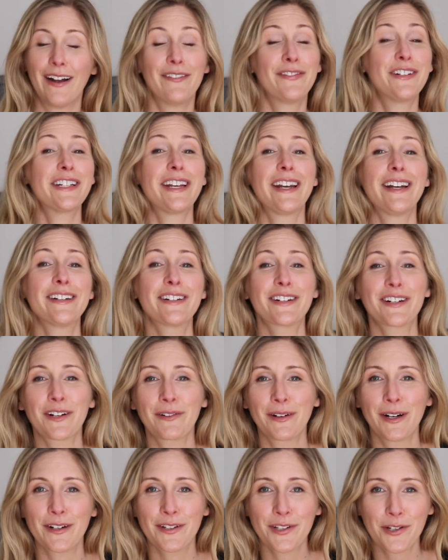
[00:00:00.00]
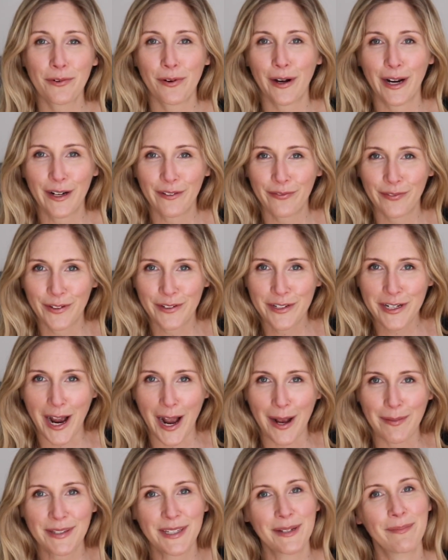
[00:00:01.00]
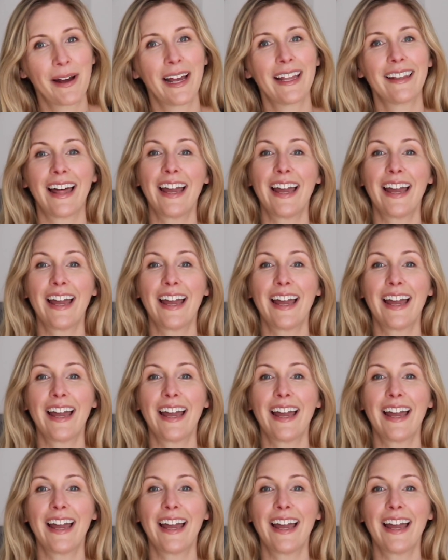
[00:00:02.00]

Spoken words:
I've changed careers quite a few times in my